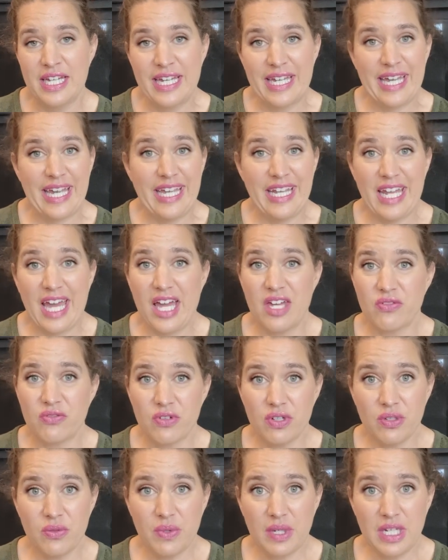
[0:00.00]
And
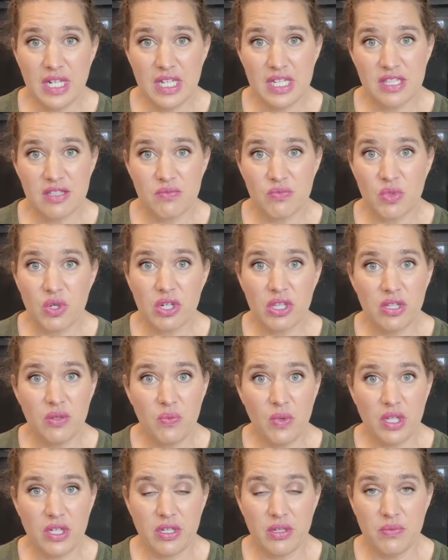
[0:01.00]
everyone is more than
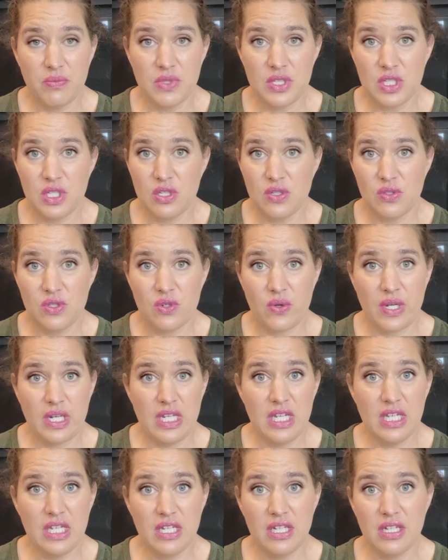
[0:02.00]
welcome to join
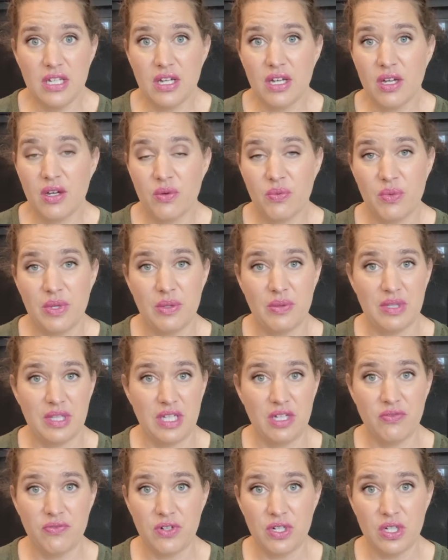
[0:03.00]
in. We would
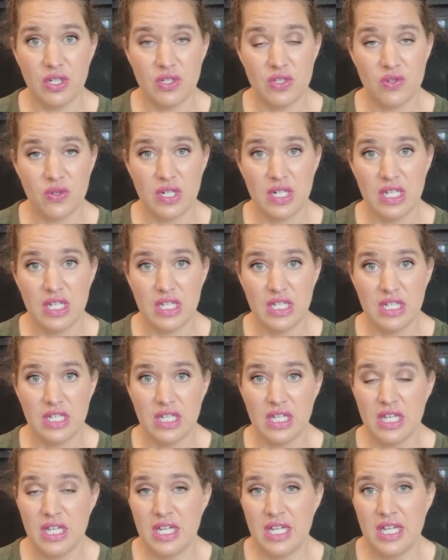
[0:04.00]
love for you to join in.
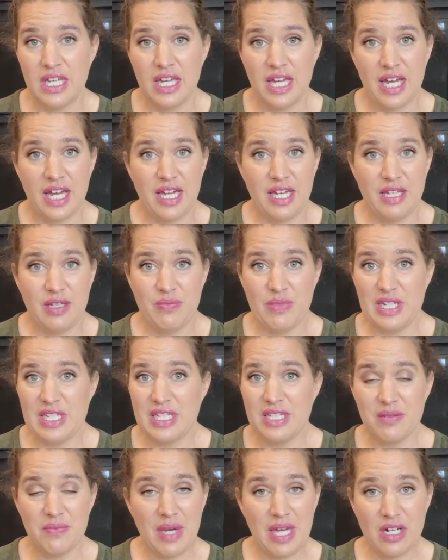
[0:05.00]
It
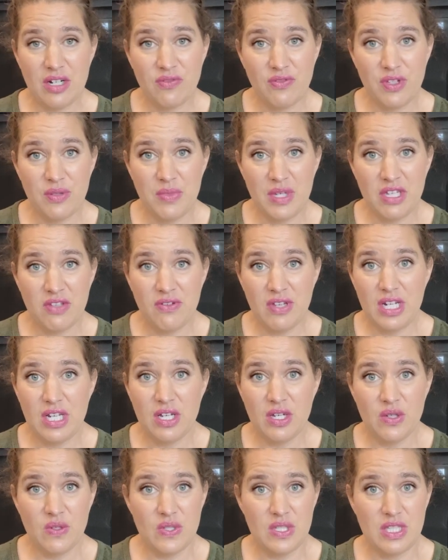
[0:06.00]
doesn't matter if you make
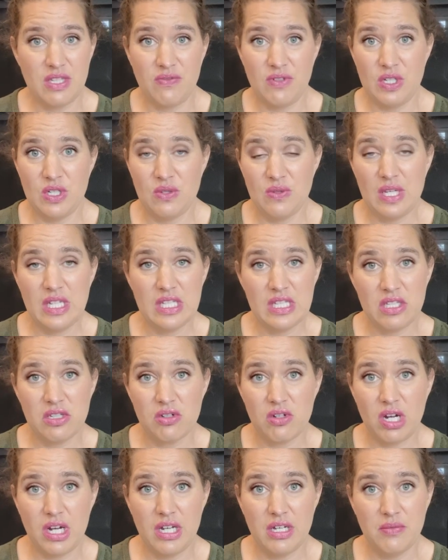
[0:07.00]
videos, if you do
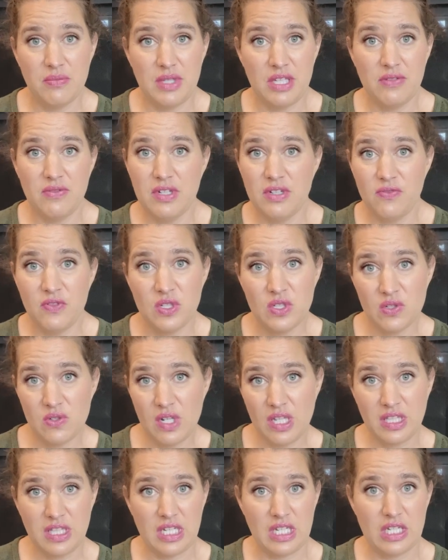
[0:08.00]
Instagram, even if you do
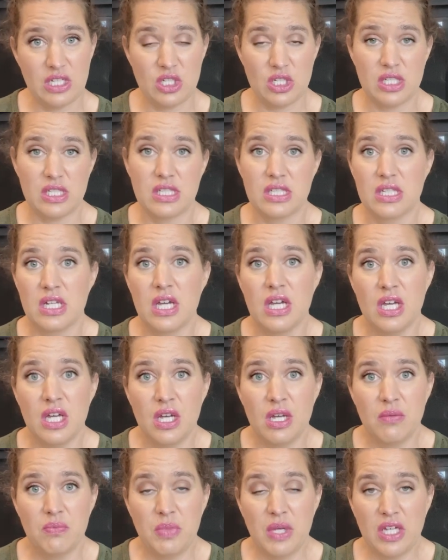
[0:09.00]
nothing, just
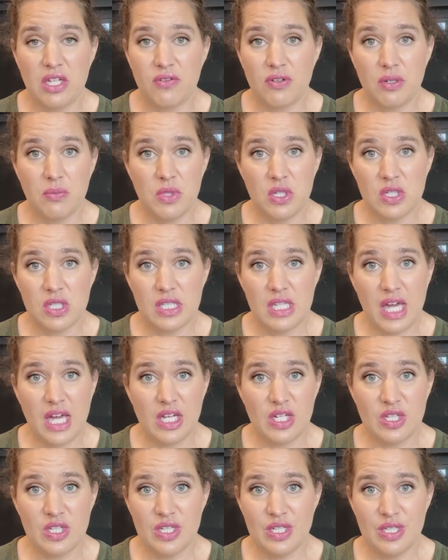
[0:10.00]
pick from your
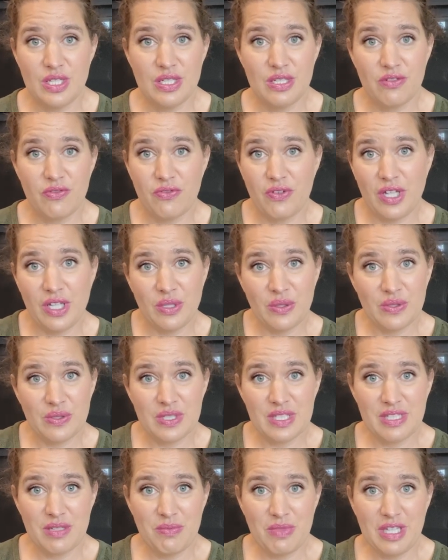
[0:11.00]
stash and follow
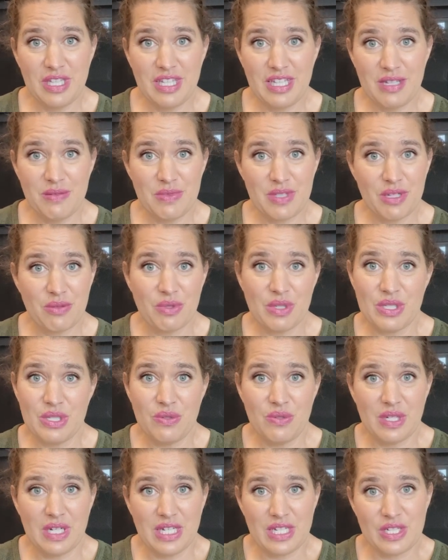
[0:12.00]
some of the themes that we're
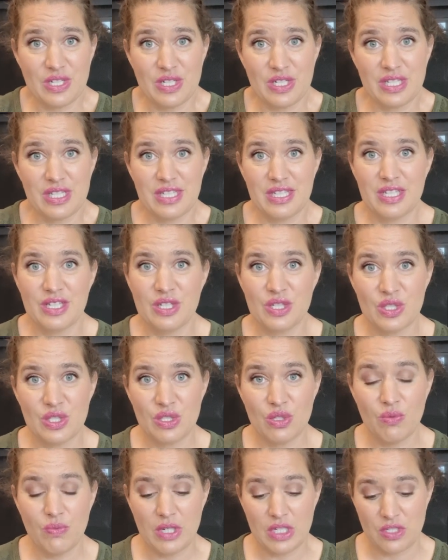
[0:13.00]
doing. It's just so
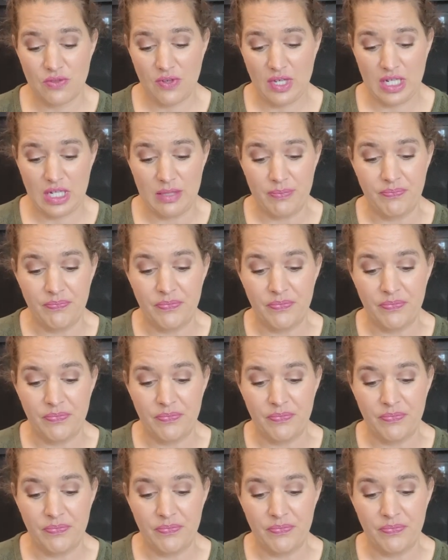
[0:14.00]
much fun.